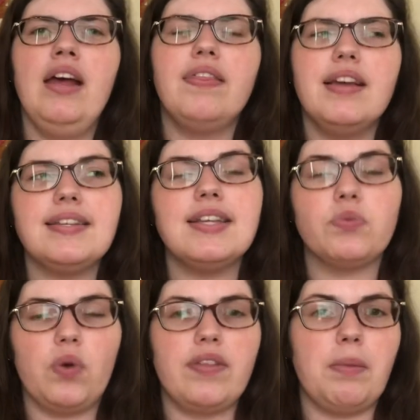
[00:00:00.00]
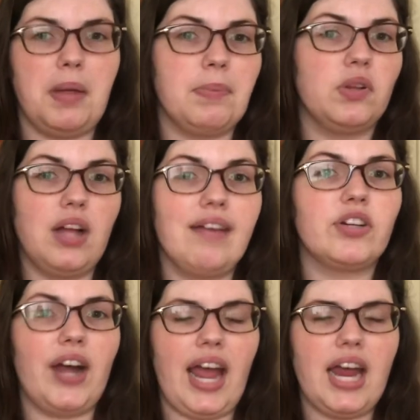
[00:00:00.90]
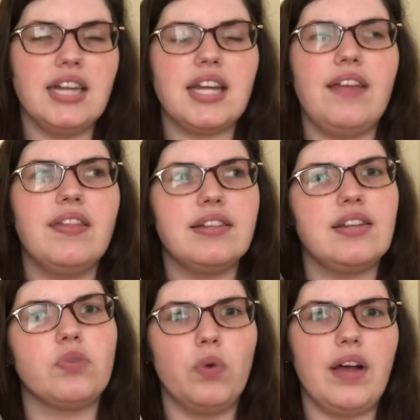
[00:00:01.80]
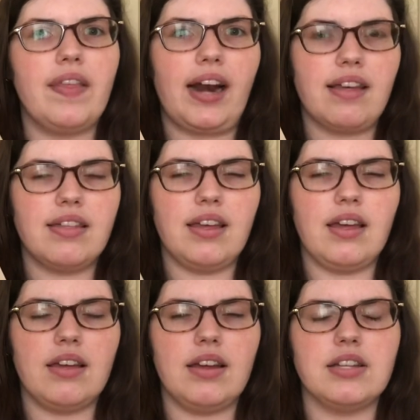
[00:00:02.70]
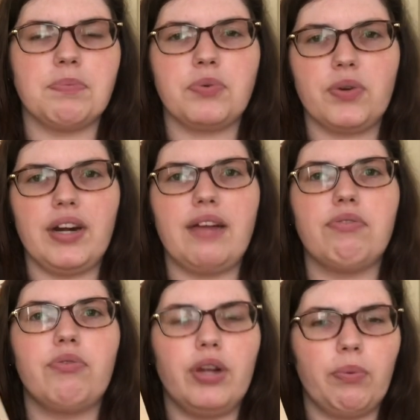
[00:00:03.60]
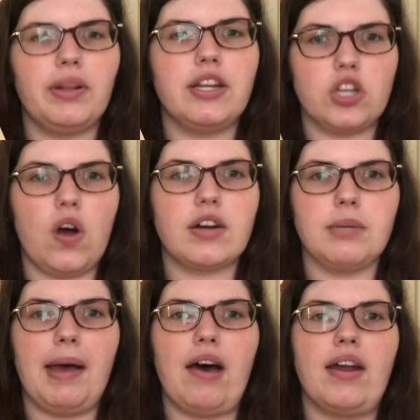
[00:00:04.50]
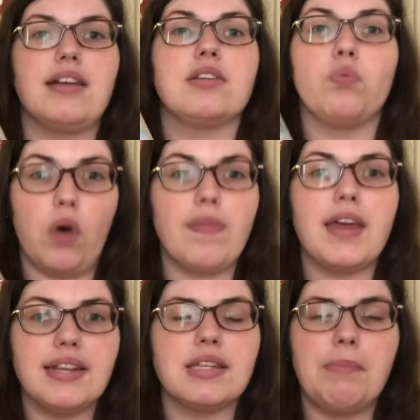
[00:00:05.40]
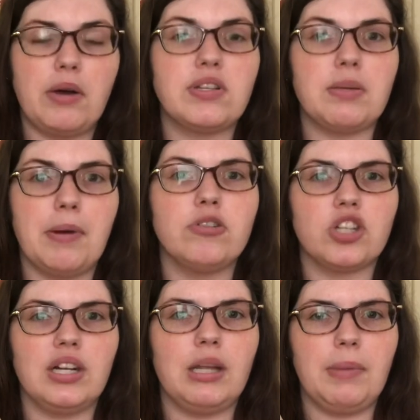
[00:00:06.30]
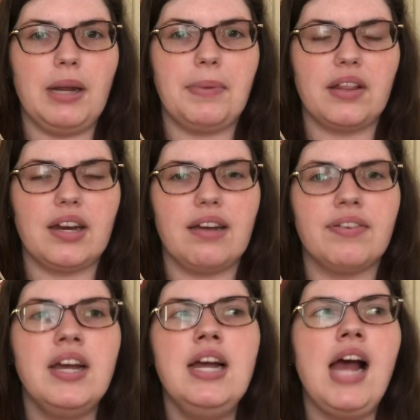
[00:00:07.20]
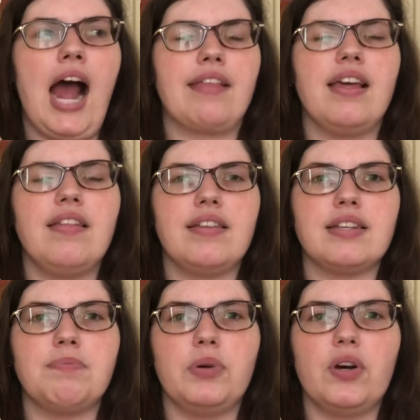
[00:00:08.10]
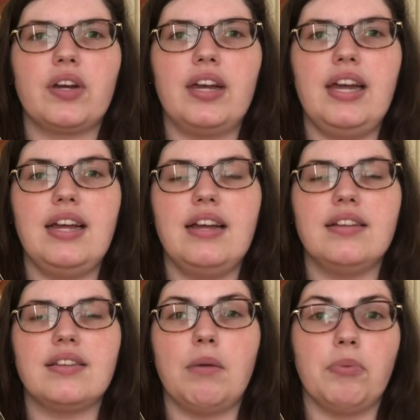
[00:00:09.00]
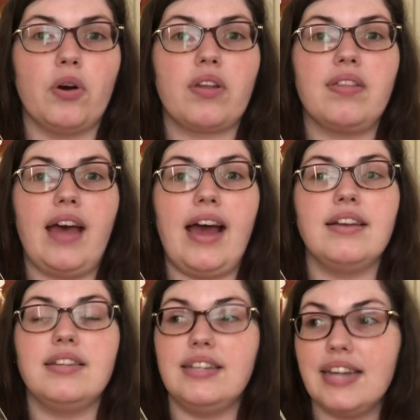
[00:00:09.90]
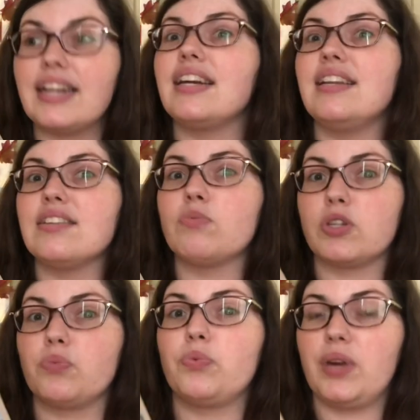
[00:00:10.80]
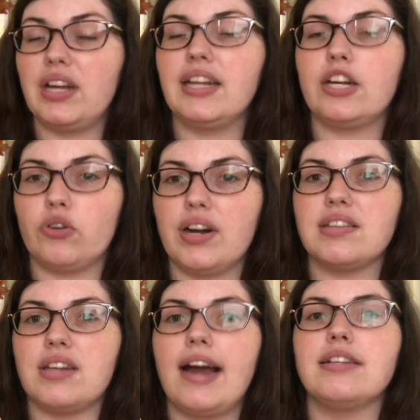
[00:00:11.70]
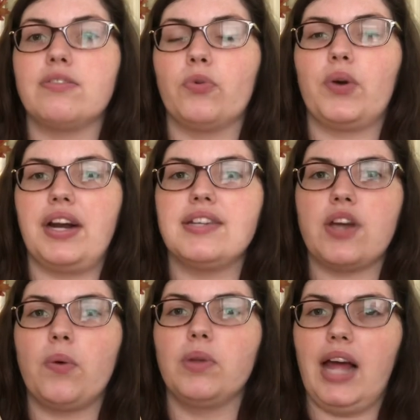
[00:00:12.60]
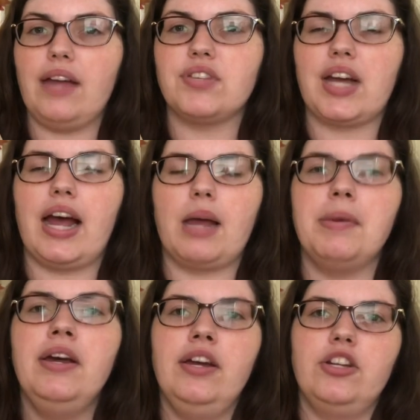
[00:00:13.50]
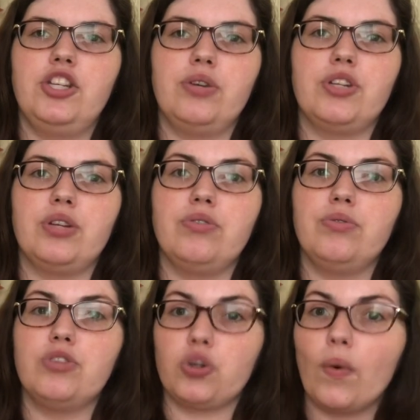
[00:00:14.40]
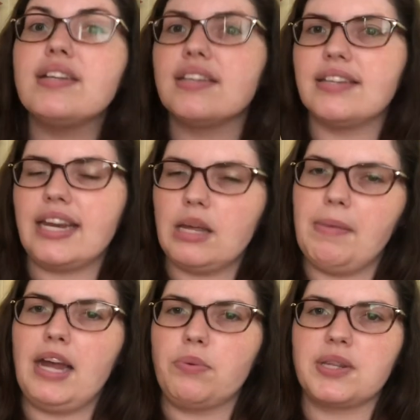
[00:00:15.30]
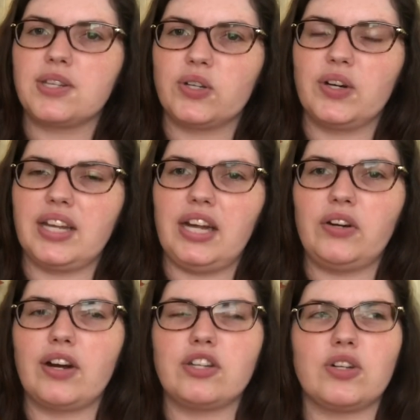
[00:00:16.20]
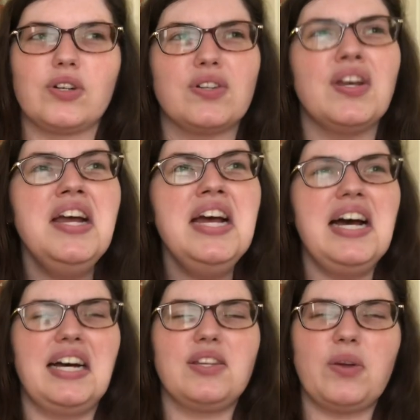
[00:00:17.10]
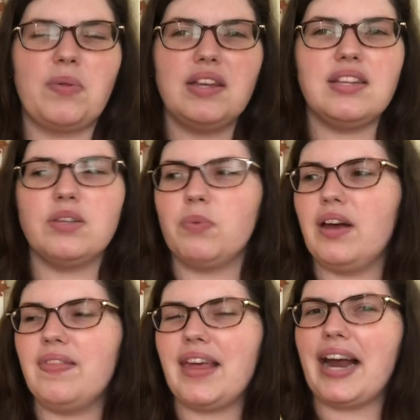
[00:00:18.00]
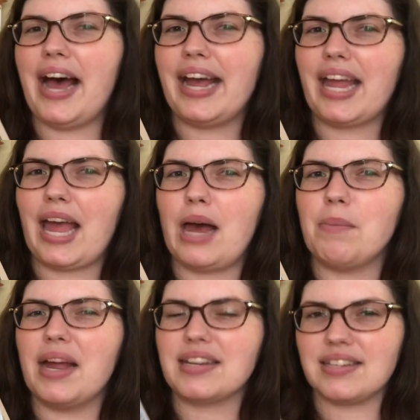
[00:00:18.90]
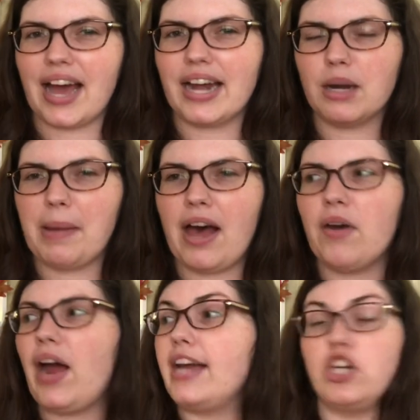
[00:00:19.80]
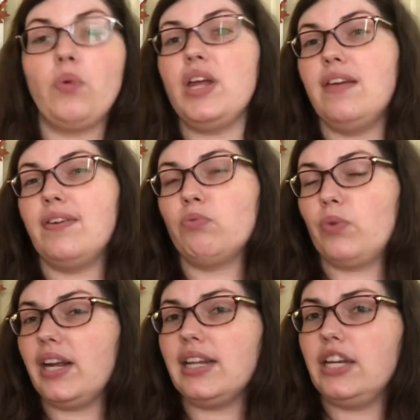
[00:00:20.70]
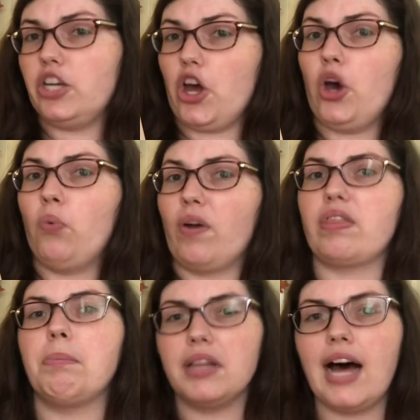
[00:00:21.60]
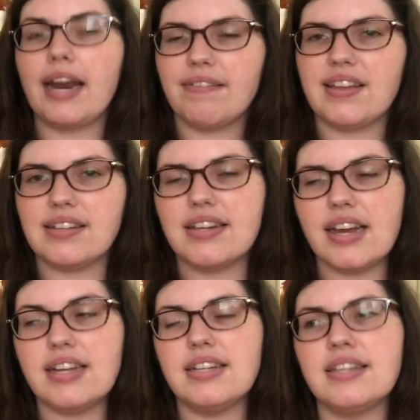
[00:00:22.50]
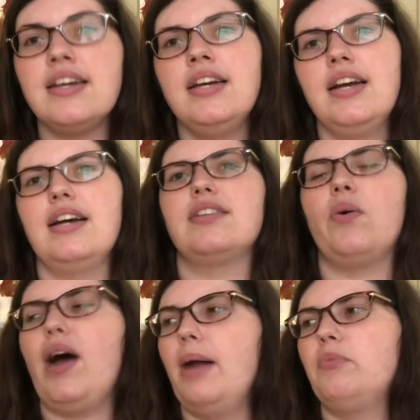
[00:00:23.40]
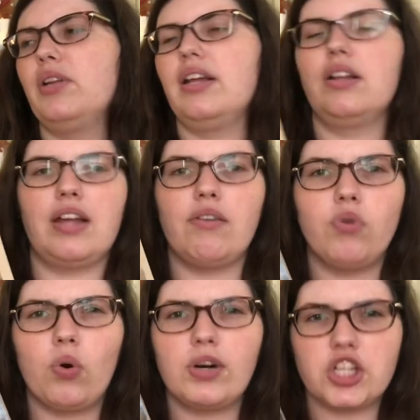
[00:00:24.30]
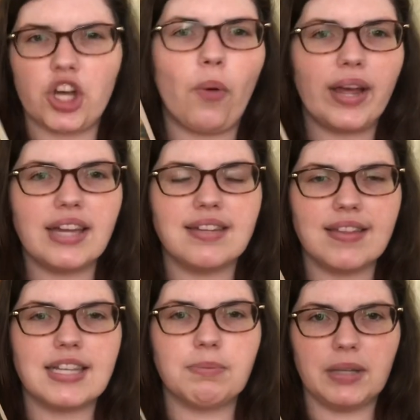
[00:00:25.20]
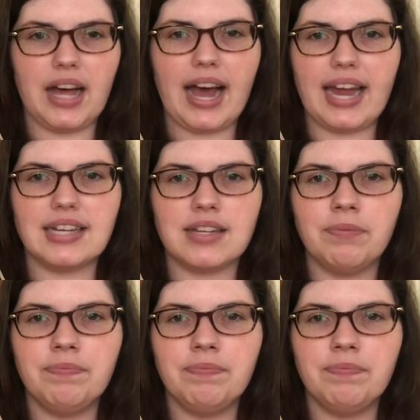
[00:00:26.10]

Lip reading: This is one that people love or hate, and this is one that I think is pretty frequently talked about as the one that is the most emotionally manipulative. I think this book is a book that Dickens was really criticized for in his own lifetime due to choices that he made with certain characters. So this is one that I am excited about. I don't even really know what the plot of this is. So I'm really looking forward to going into this blind.